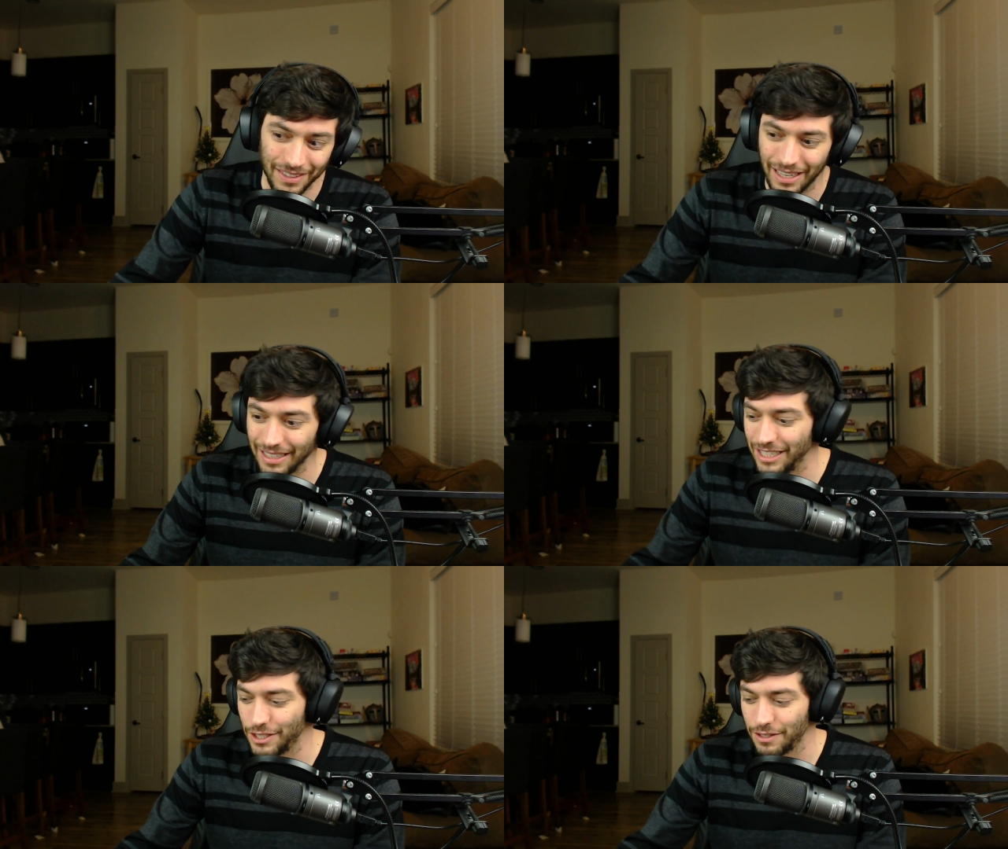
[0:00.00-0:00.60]
At
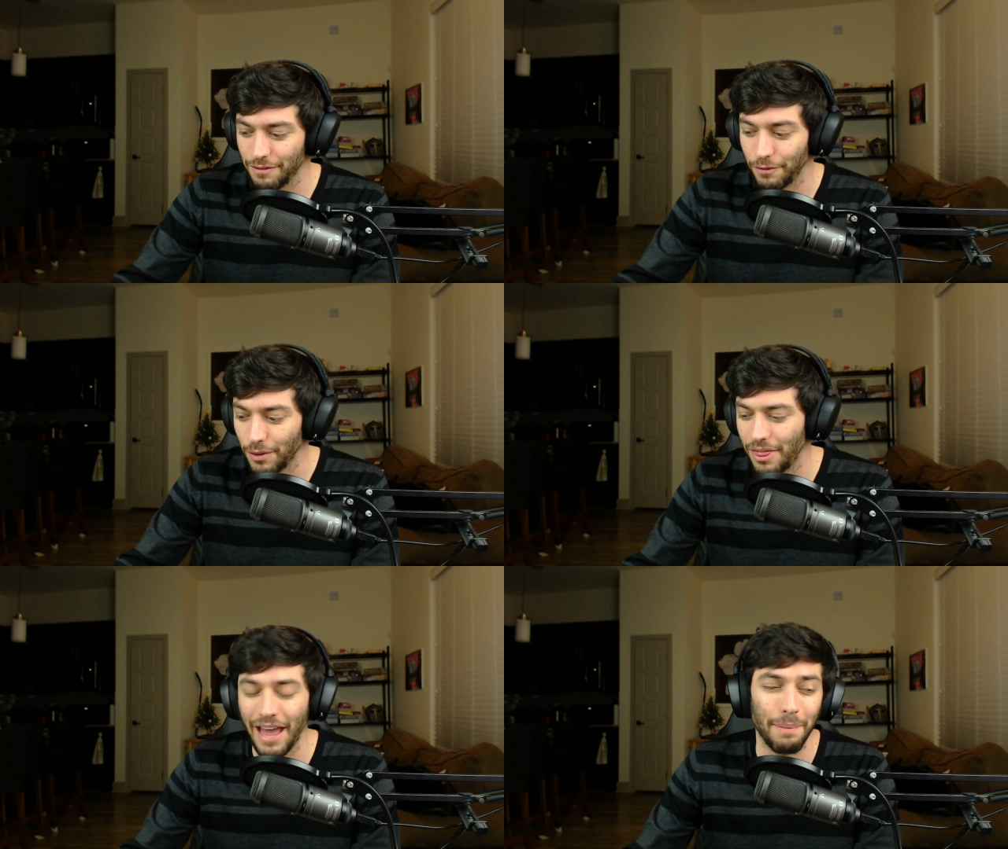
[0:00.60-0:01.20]
least
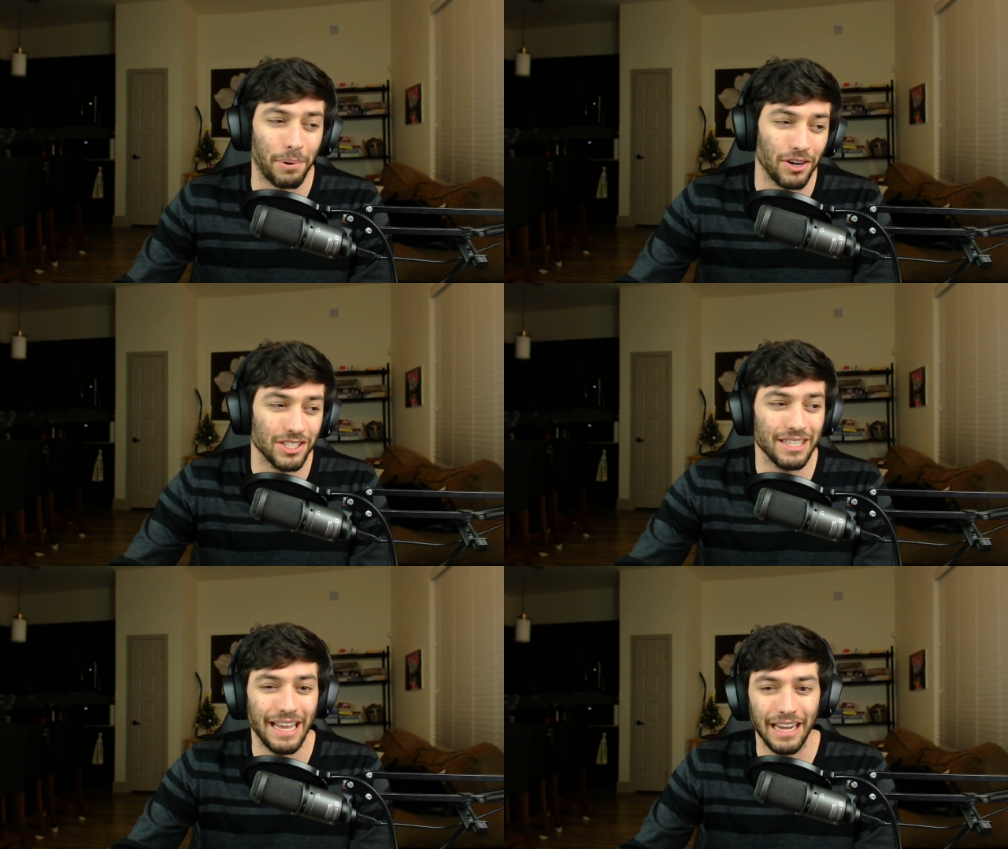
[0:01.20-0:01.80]
for that
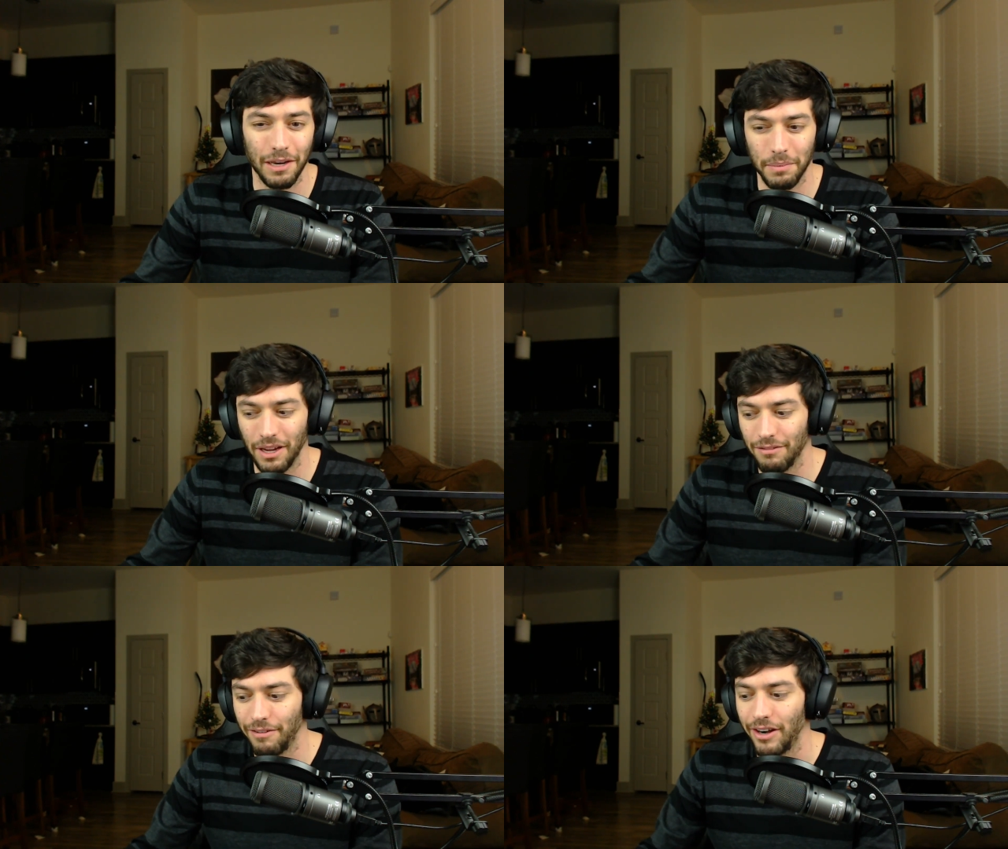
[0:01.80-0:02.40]
person, that can be
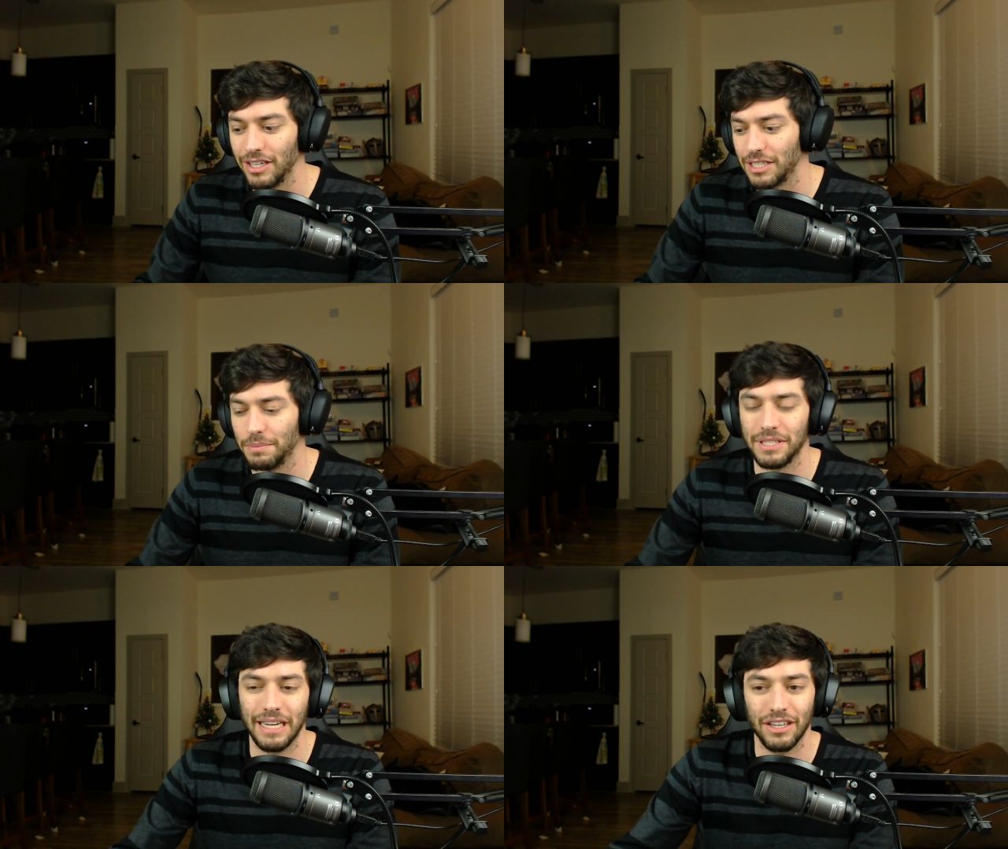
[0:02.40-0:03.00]
a very
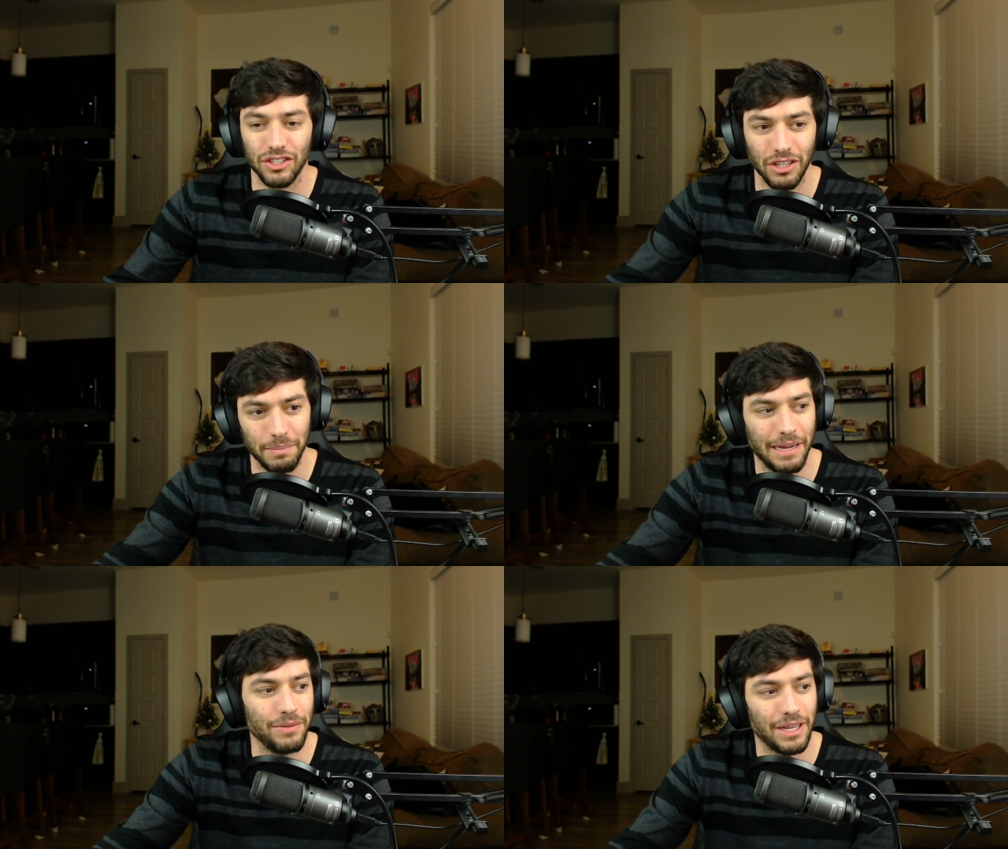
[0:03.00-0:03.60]
substantial
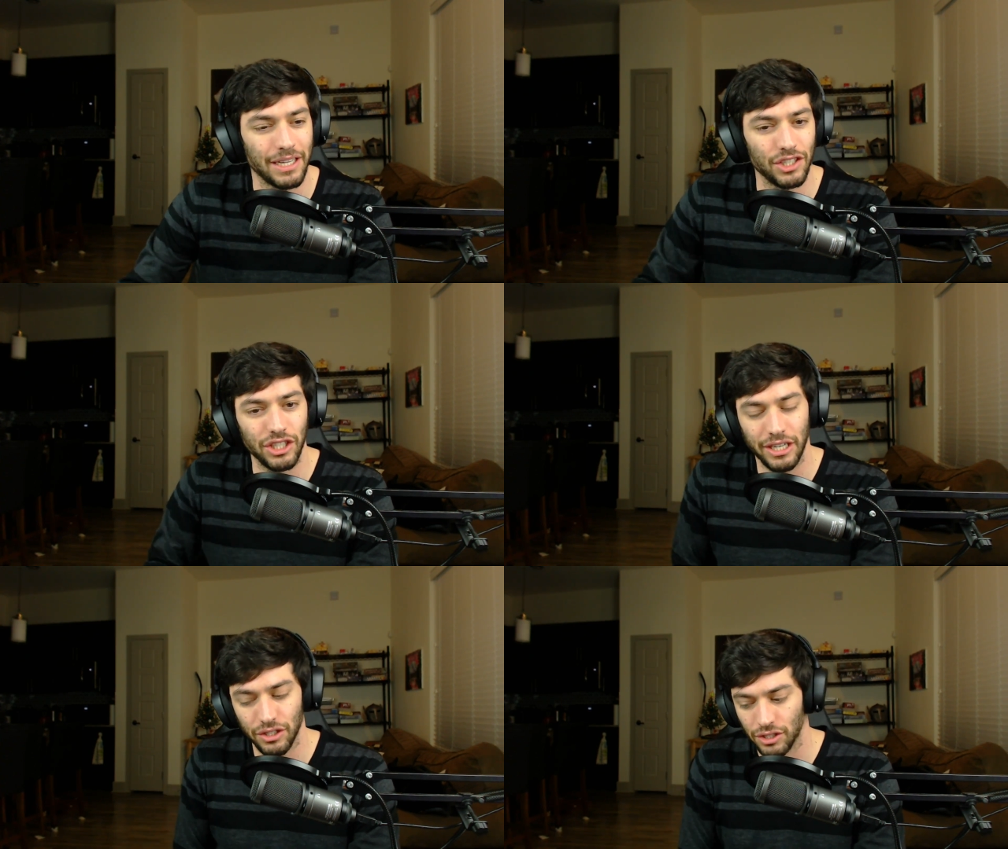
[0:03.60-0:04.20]
amount that can
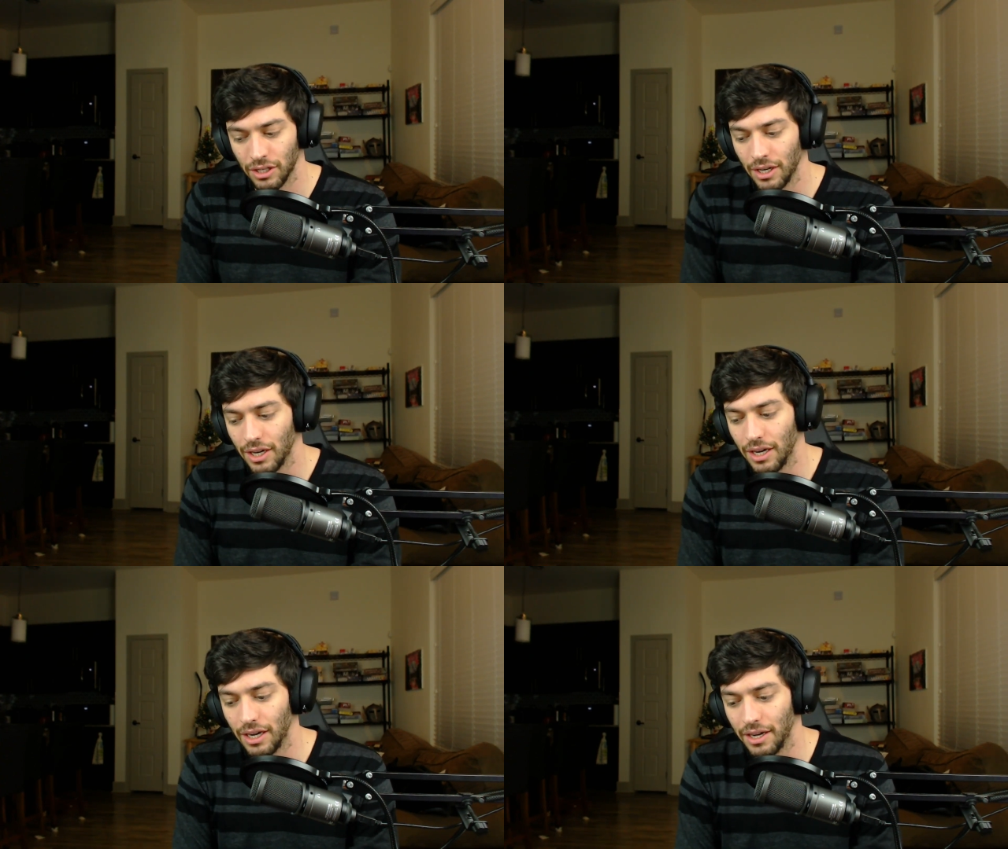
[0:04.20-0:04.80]
change
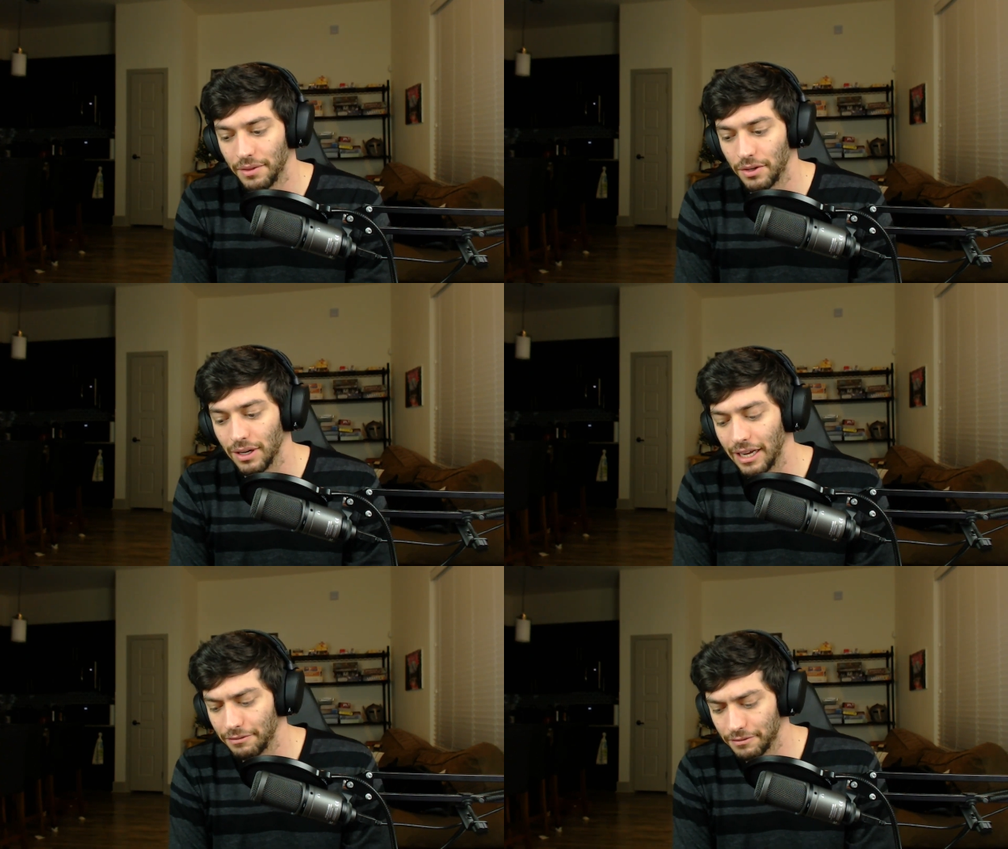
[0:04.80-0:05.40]
their
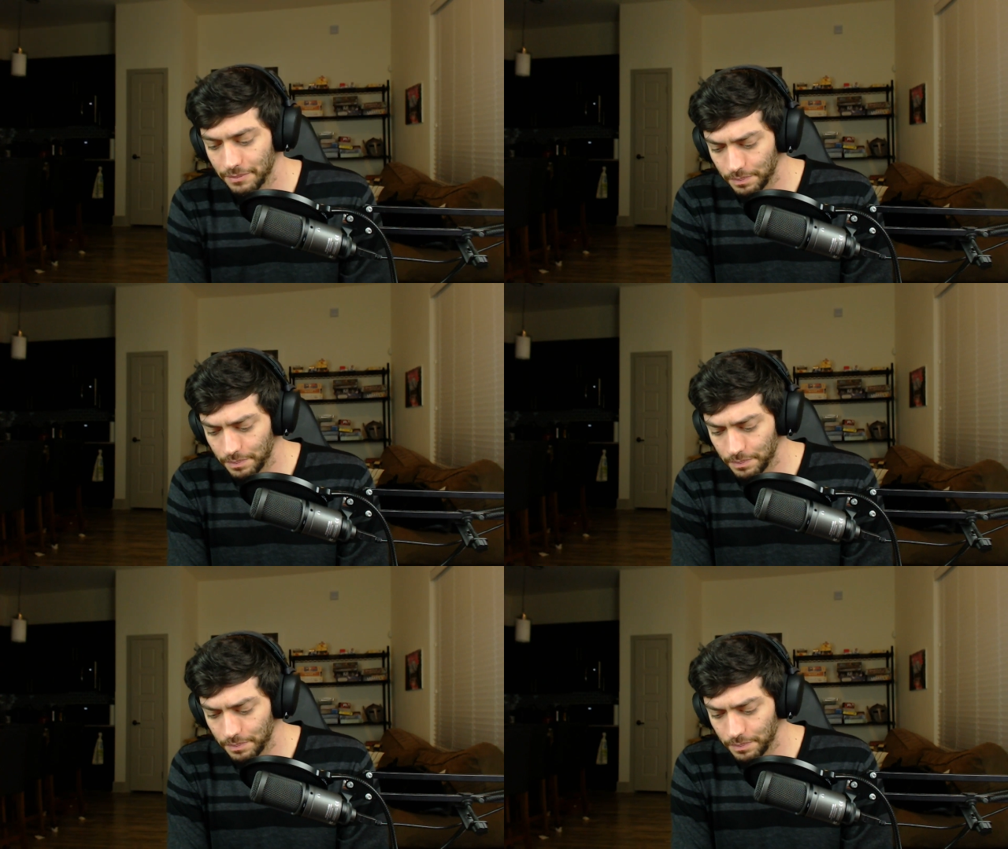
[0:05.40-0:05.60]
life.